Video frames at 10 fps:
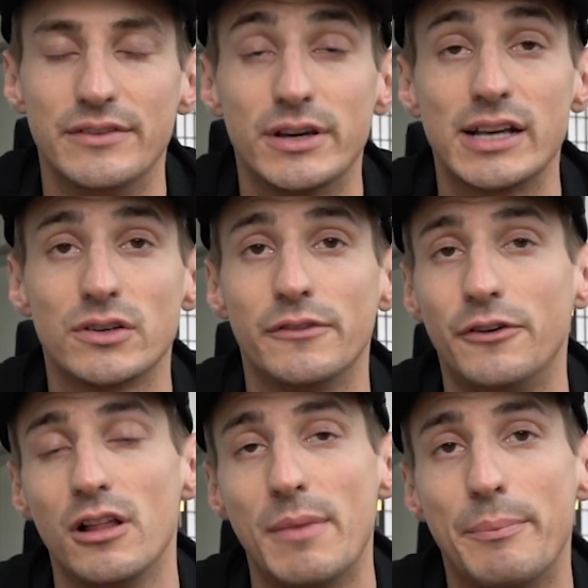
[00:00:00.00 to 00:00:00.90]
If you guys wanna
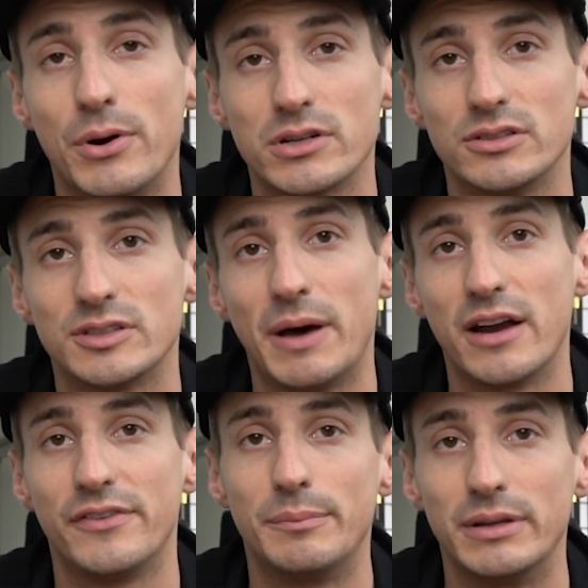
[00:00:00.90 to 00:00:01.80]
follow my personal
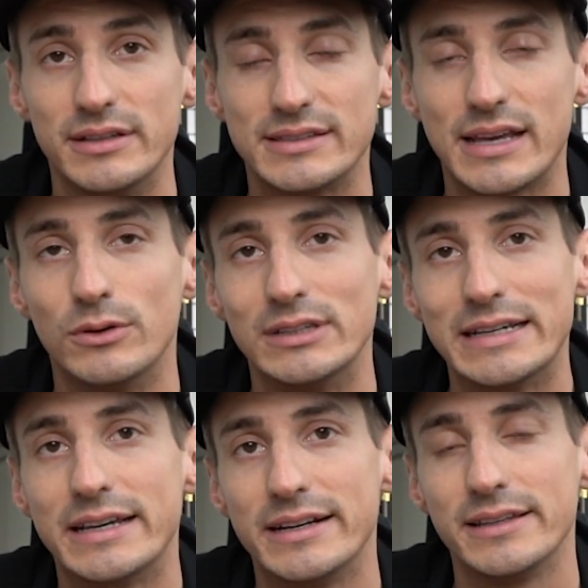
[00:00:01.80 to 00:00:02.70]
Spotify playlist, I will
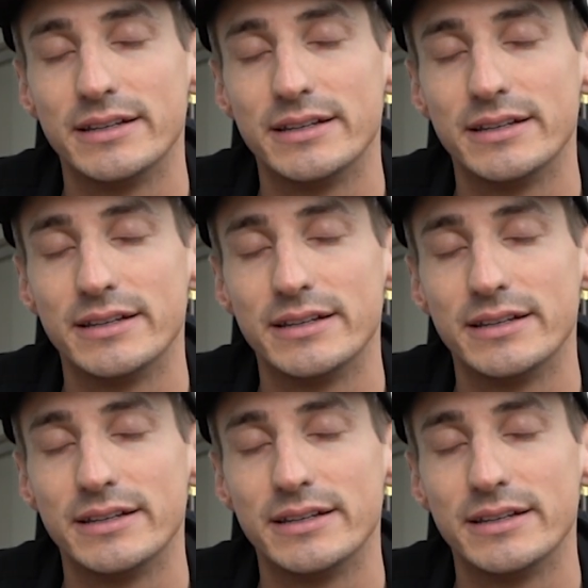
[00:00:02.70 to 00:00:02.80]
link it in the